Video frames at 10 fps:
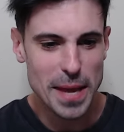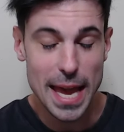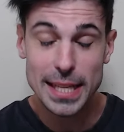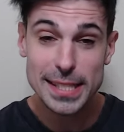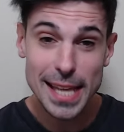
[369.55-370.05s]

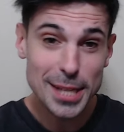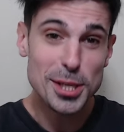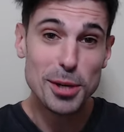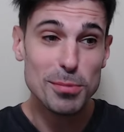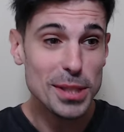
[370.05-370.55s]
And it's actually
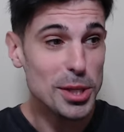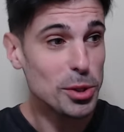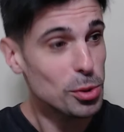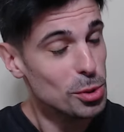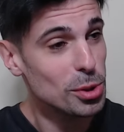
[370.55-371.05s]
a really
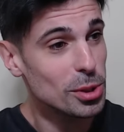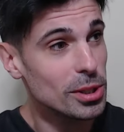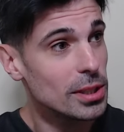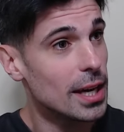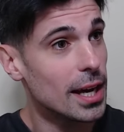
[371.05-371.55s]
cool